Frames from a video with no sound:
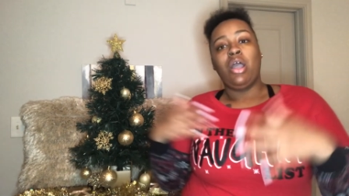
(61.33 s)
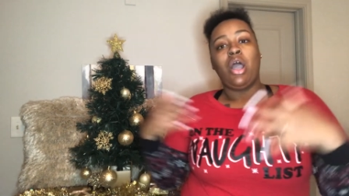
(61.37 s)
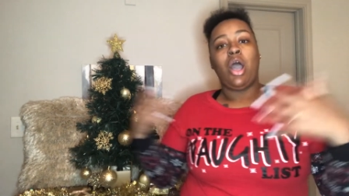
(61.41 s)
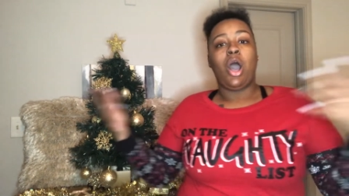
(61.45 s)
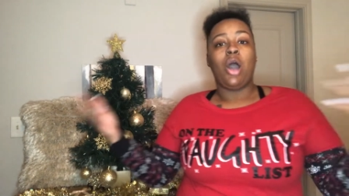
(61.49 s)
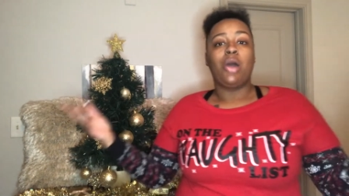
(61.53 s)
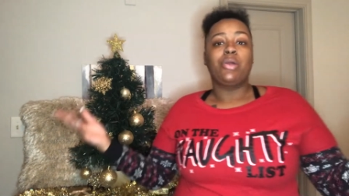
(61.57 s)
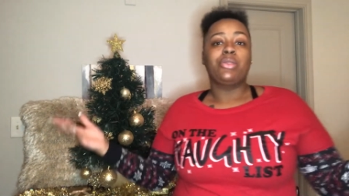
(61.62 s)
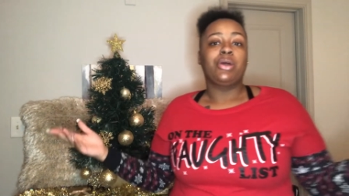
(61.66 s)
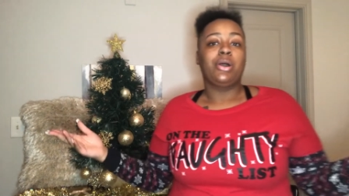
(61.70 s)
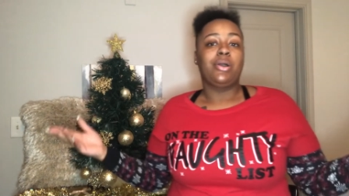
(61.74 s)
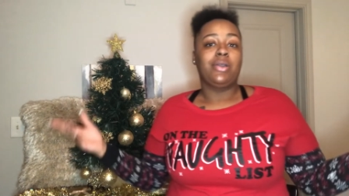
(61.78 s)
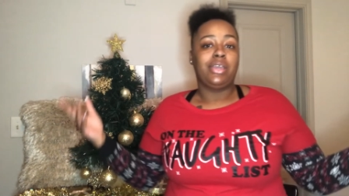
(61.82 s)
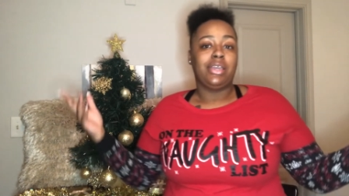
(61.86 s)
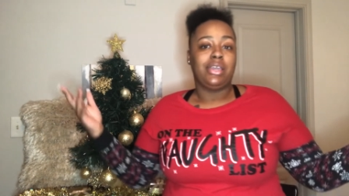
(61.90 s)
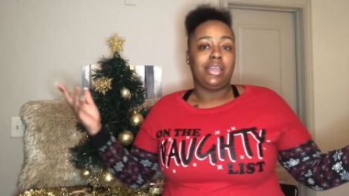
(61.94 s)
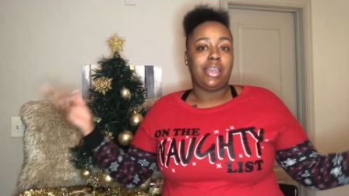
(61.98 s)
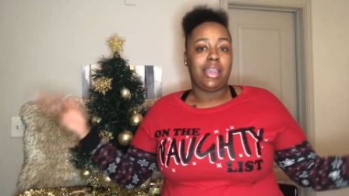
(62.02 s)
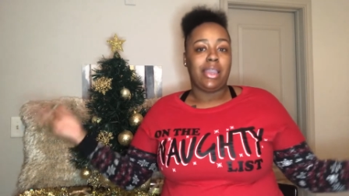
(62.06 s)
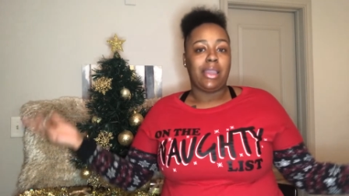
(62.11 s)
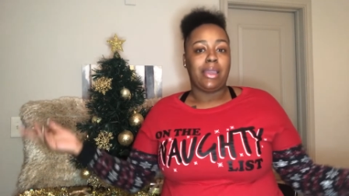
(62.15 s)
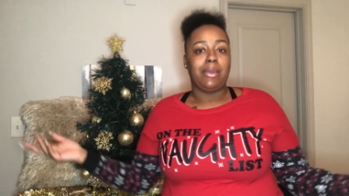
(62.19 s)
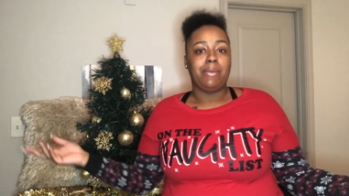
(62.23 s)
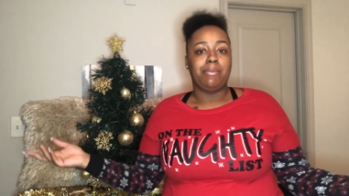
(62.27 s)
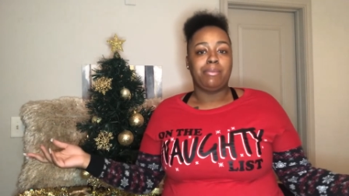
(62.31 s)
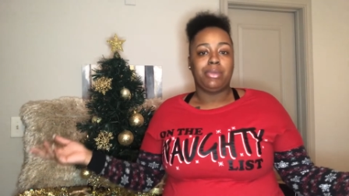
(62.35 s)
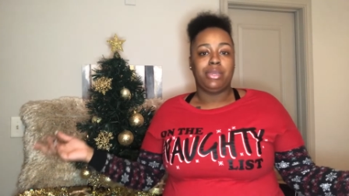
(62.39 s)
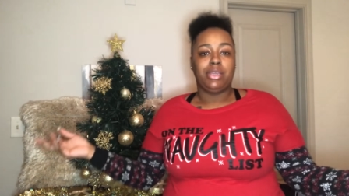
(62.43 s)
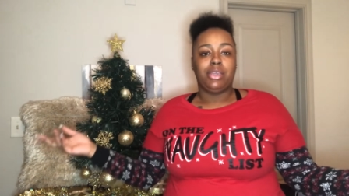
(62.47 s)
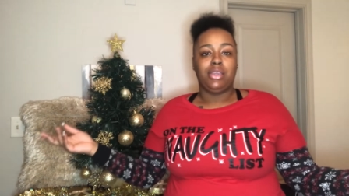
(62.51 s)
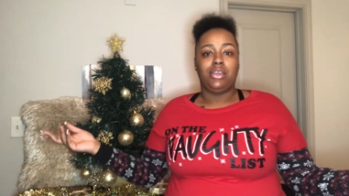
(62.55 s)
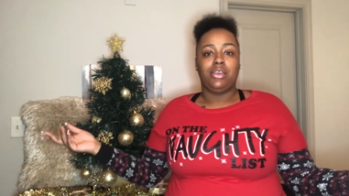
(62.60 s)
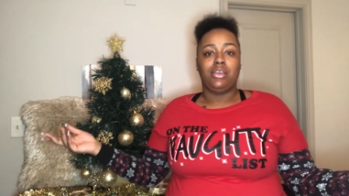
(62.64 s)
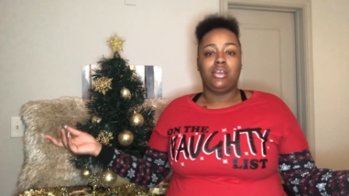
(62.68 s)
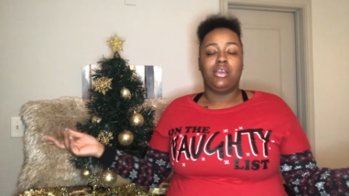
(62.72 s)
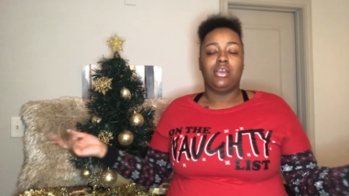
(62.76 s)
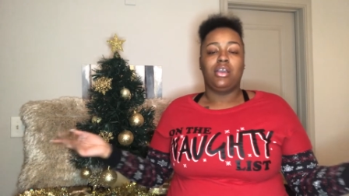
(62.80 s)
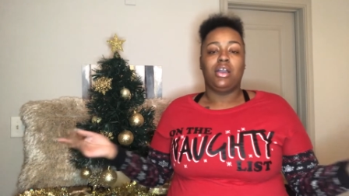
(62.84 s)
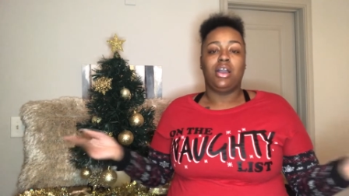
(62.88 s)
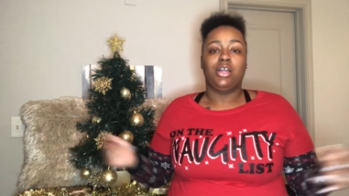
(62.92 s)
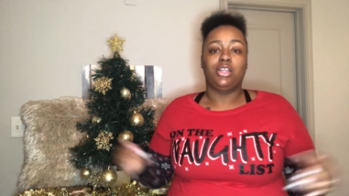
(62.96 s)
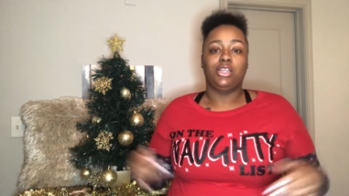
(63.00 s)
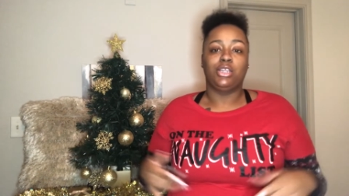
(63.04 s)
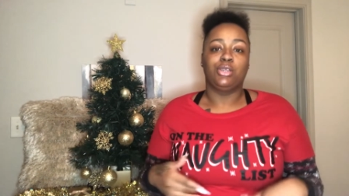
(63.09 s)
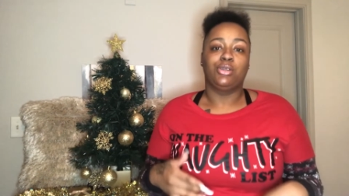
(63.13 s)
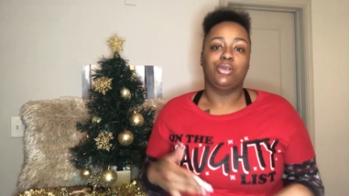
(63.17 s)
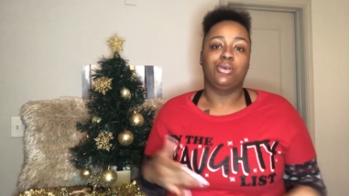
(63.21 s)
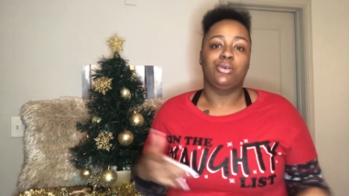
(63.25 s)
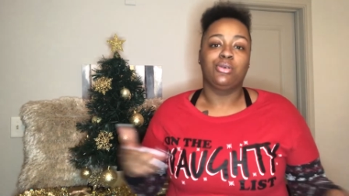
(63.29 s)
although it can be a
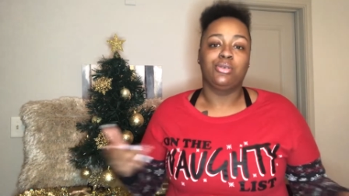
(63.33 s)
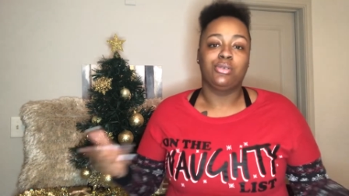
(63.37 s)
little